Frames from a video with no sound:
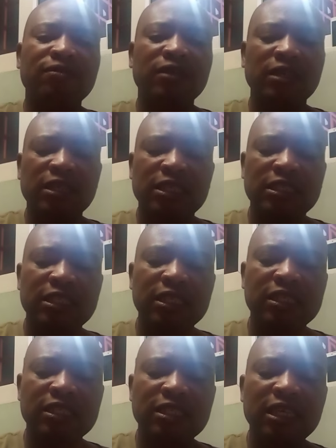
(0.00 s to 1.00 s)
the
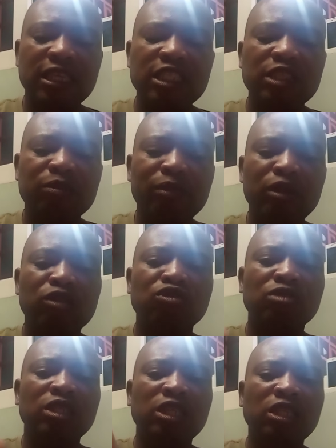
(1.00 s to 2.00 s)
state
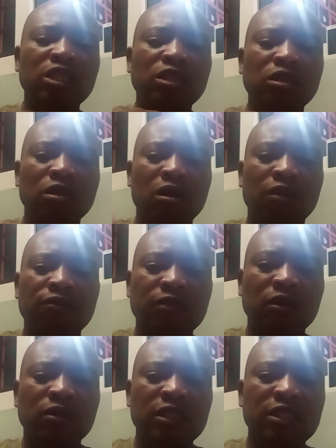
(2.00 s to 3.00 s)
military governor.
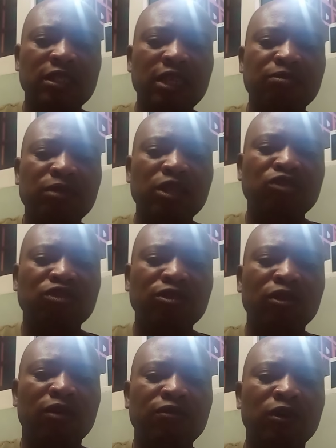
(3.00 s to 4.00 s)
The state military
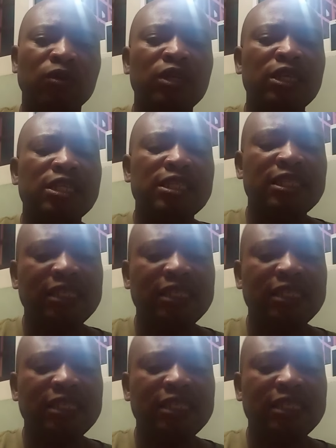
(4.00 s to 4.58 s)
governor. The state